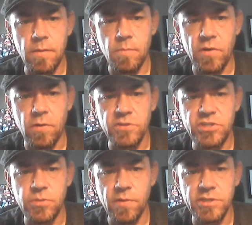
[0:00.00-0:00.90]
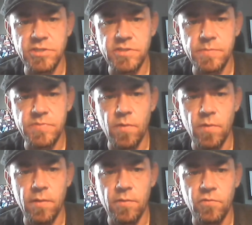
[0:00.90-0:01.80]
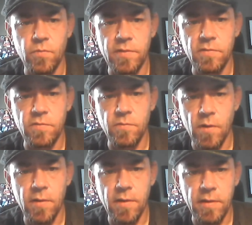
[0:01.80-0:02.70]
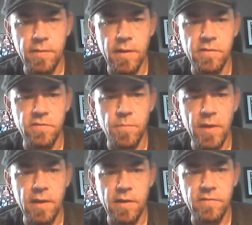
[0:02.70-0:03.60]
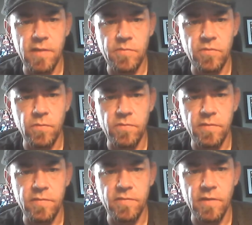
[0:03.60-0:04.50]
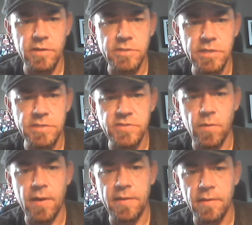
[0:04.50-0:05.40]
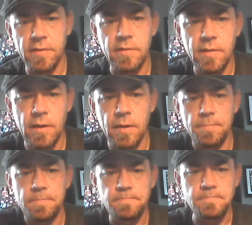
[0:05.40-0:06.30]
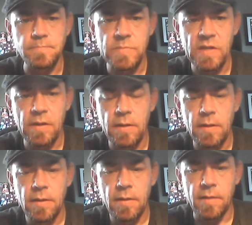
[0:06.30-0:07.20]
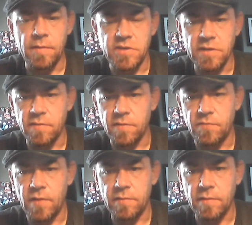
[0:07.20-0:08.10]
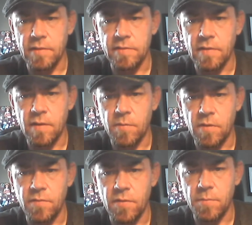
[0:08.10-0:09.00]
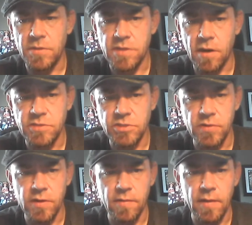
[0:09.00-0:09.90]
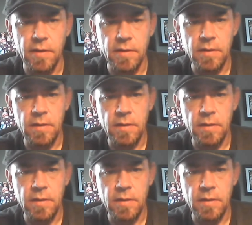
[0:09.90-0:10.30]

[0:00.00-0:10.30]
in regards to relationships to others, what did you already do that? Did you make any steps towards these desired changes? So I did. And the gentleness factor, like I said, I'm going to very much concentrate on that.